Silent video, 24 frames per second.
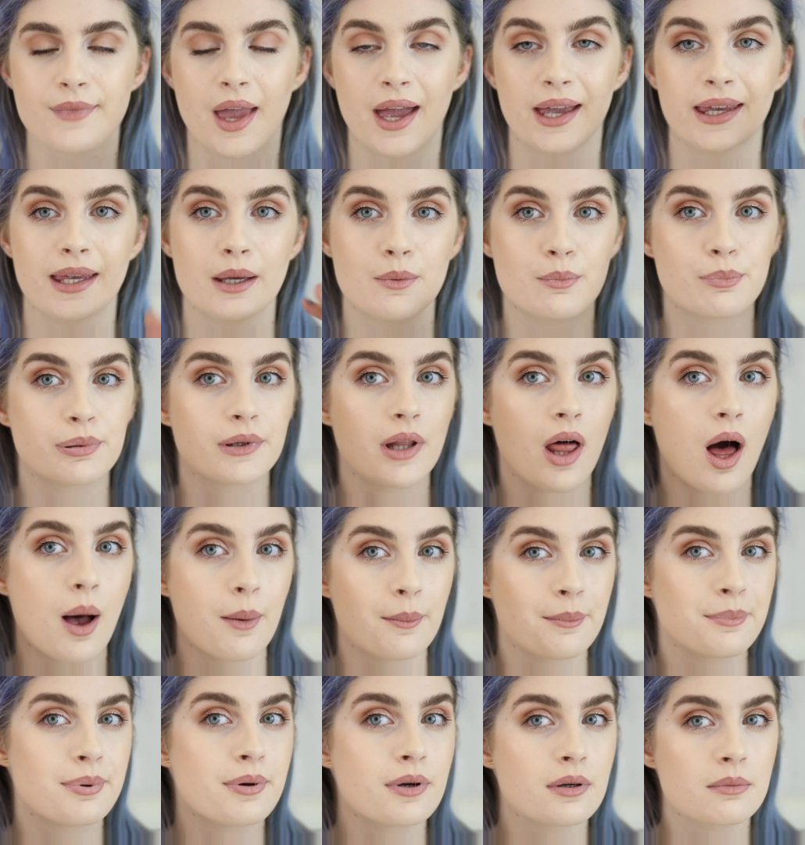I can
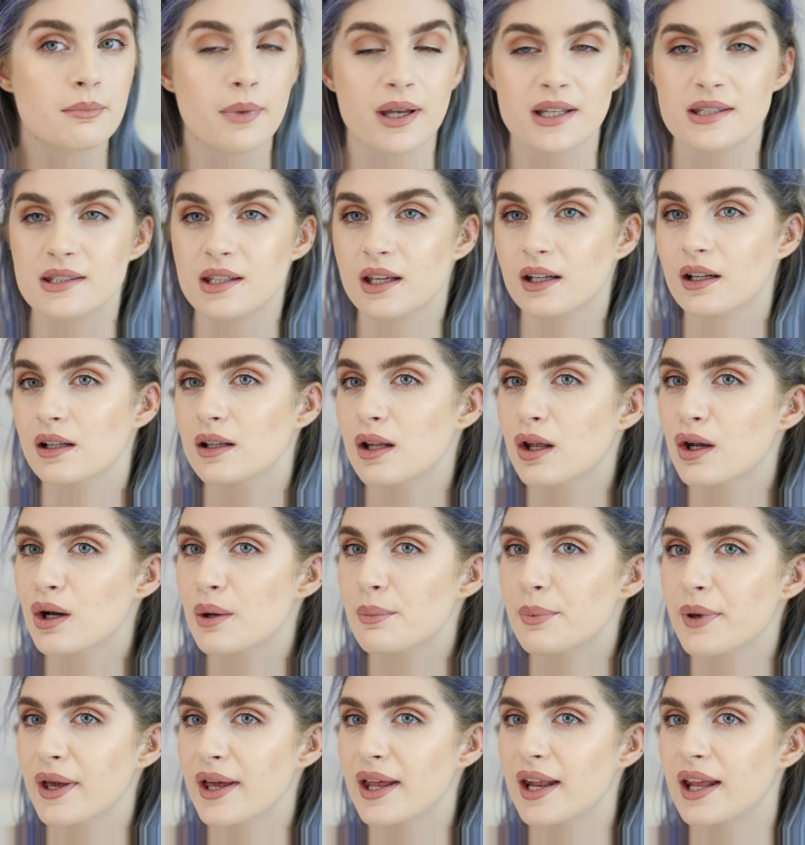plump my skin a
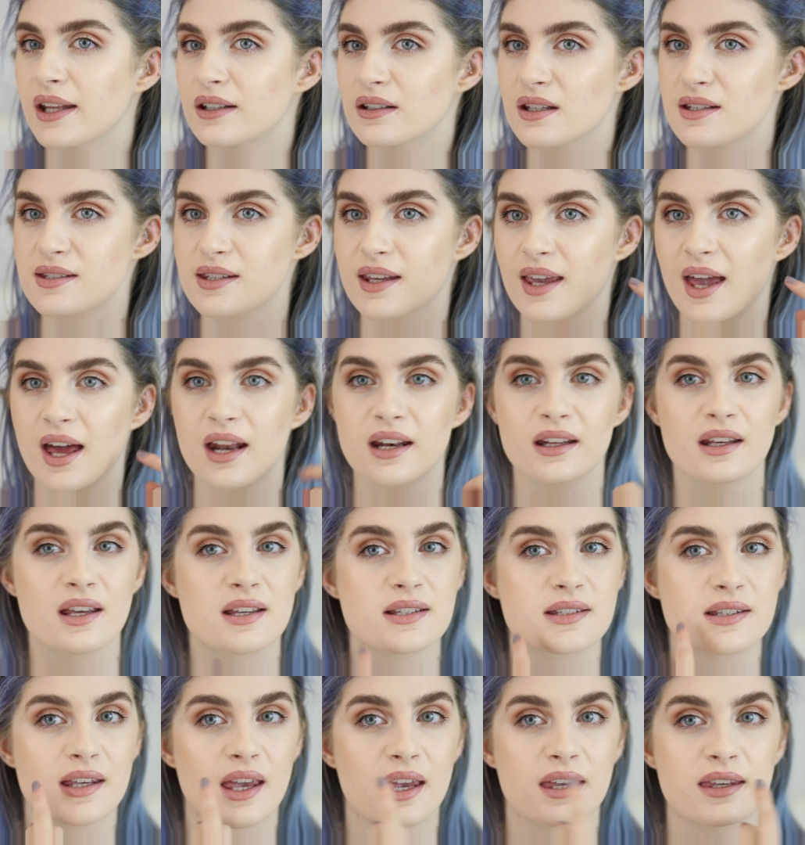little bit and doesn't get
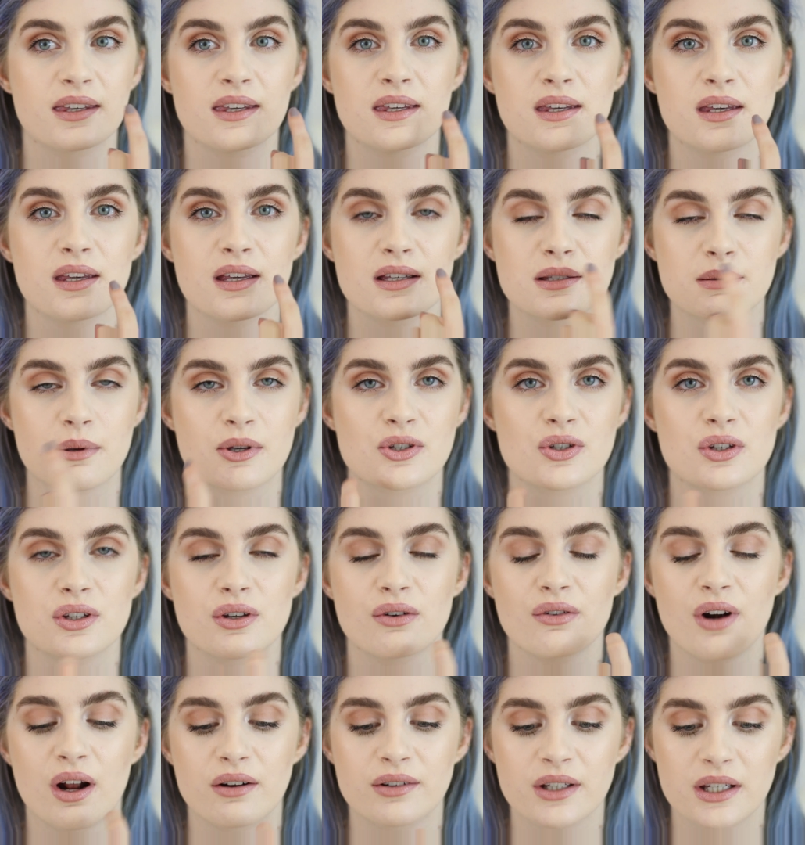as cakey, especially
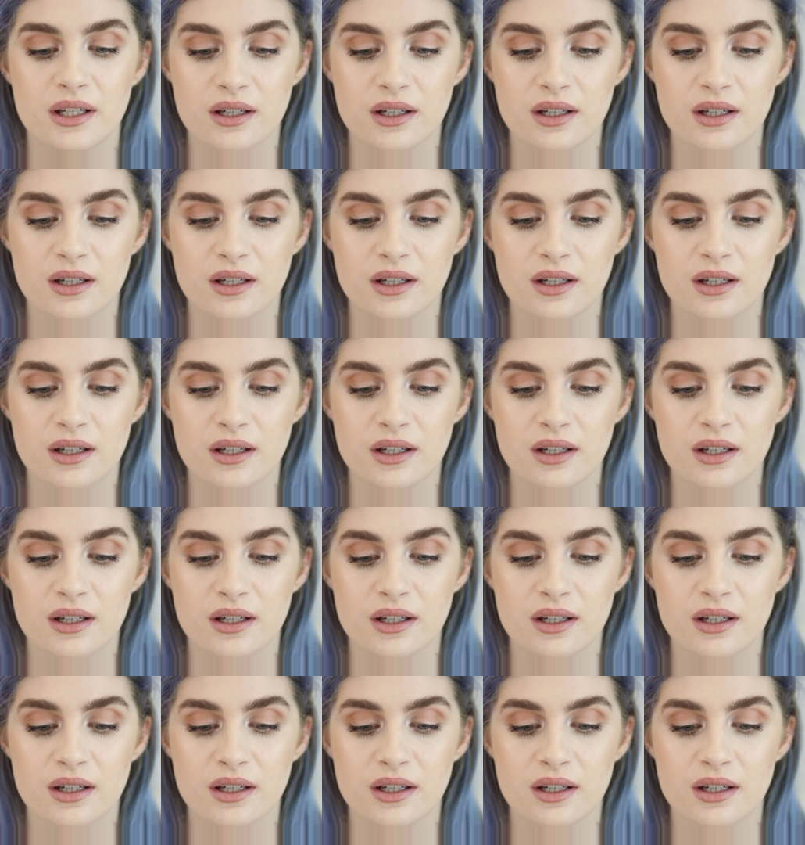around